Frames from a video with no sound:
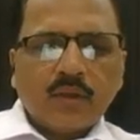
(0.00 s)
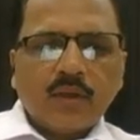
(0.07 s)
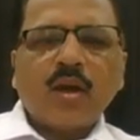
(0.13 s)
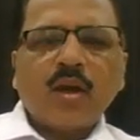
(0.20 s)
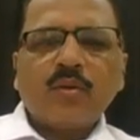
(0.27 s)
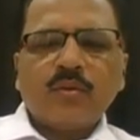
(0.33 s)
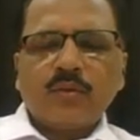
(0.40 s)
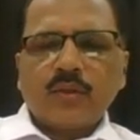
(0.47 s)

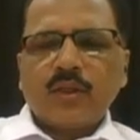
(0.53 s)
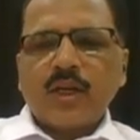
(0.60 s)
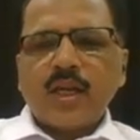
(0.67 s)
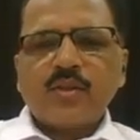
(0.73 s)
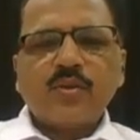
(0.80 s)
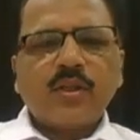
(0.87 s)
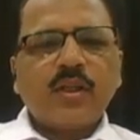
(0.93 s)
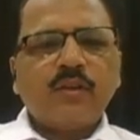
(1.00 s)
Now,
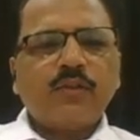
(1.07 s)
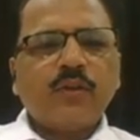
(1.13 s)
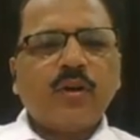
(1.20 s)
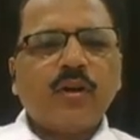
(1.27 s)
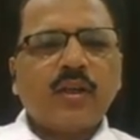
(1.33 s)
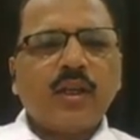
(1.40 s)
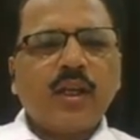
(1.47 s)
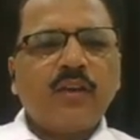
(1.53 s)
gradually
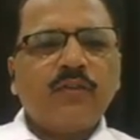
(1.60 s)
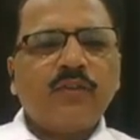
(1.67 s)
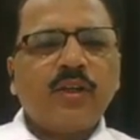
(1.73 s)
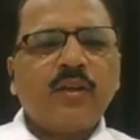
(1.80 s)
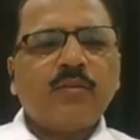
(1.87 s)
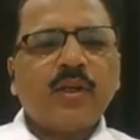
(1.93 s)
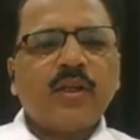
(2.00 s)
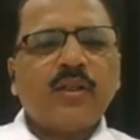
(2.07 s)
for
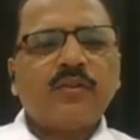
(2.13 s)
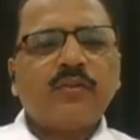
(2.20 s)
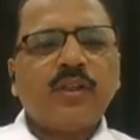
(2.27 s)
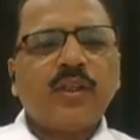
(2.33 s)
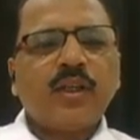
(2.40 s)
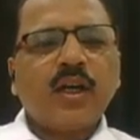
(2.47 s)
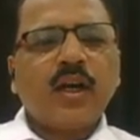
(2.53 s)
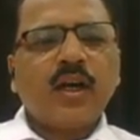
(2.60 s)
every month,
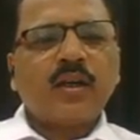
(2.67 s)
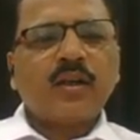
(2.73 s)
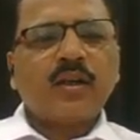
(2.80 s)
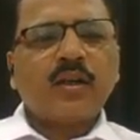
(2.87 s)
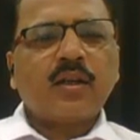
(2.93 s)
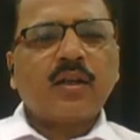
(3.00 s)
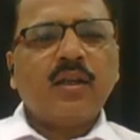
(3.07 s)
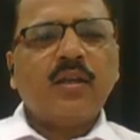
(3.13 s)
we are
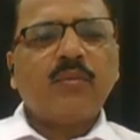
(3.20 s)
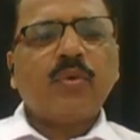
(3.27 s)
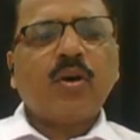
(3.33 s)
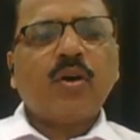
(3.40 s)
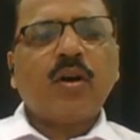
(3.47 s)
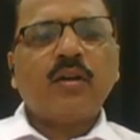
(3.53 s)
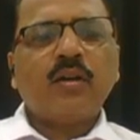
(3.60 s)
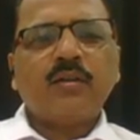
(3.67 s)
keep
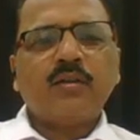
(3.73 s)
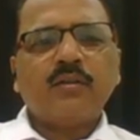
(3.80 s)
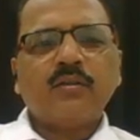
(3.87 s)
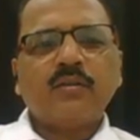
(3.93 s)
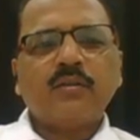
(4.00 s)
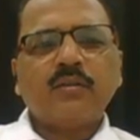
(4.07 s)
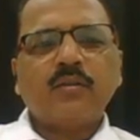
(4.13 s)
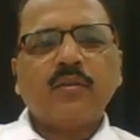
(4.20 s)
on
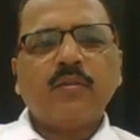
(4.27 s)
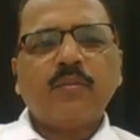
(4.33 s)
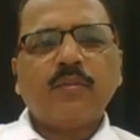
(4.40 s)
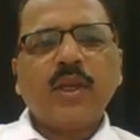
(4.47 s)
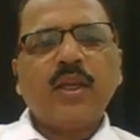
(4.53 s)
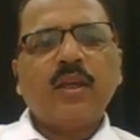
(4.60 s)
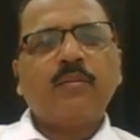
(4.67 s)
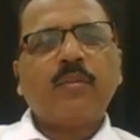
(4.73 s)

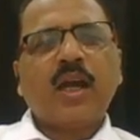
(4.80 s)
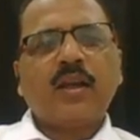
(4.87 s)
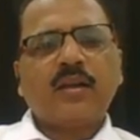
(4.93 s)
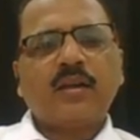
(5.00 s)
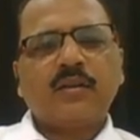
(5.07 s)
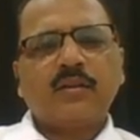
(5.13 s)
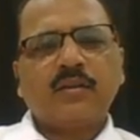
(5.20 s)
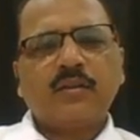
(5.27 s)
paying back
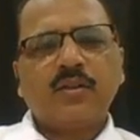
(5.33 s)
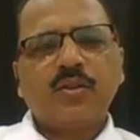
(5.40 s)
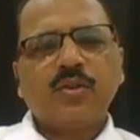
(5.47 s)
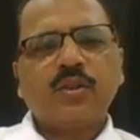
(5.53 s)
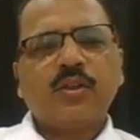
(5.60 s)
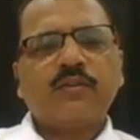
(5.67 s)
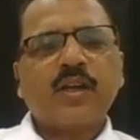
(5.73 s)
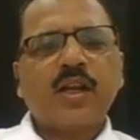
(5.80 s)

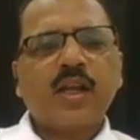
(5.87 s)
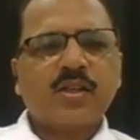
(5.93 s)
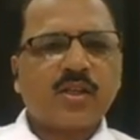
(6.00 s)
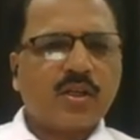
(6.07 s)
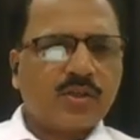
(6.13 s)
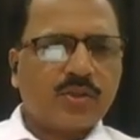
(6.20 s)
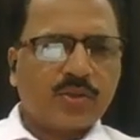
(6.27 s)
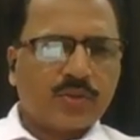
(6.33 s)
to the
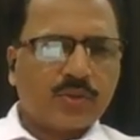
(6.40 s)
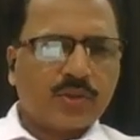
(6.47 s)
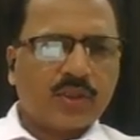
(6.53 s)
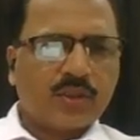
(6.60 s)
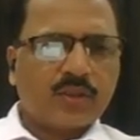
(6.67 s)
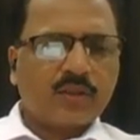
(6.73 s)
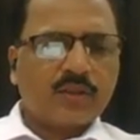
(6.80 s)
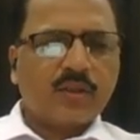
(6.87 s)
financial
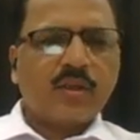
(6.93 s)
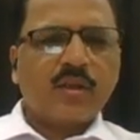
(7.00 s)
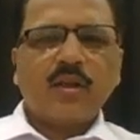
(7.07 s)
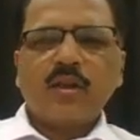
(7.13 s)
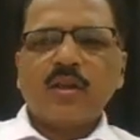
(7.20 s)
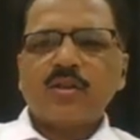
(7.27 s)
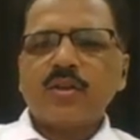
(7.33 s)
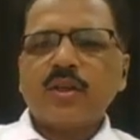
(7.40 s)
institution.
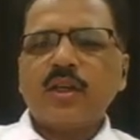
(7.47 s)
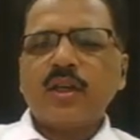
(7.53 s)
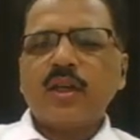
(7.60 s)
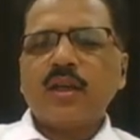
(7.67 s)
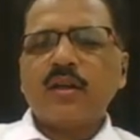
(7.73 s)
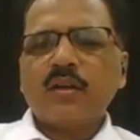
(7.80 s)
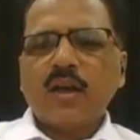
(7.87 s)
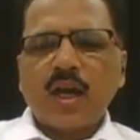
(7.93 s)
So
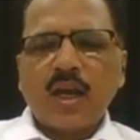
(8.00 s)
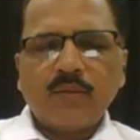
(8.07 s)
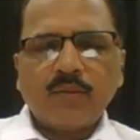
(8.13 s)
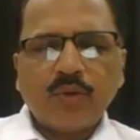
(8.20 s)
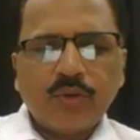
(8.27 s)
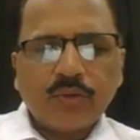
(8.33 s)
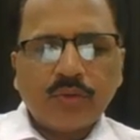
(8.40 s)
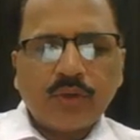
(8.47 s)
here I
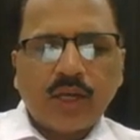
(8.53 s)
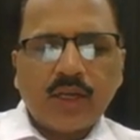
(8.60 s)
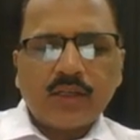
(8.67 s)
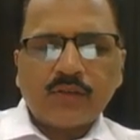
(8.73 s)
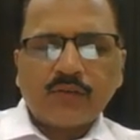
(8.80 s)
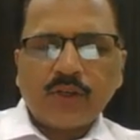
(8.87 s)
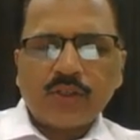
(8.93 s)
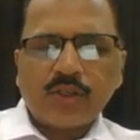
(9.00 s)
am going to
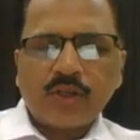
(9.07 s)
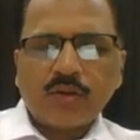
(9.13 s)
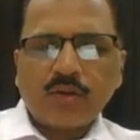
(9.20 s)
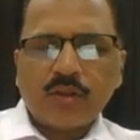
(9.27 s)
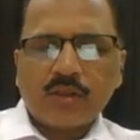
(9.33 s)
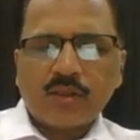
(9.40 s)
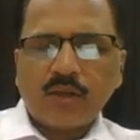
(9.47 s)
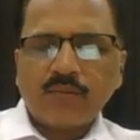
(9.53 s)
write a function
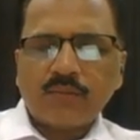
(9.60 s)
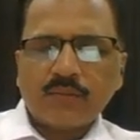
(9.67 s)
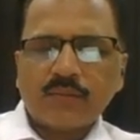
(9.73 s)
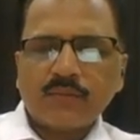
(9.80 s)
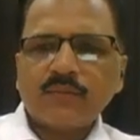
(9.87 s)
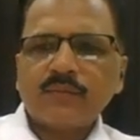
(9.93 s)
called sum.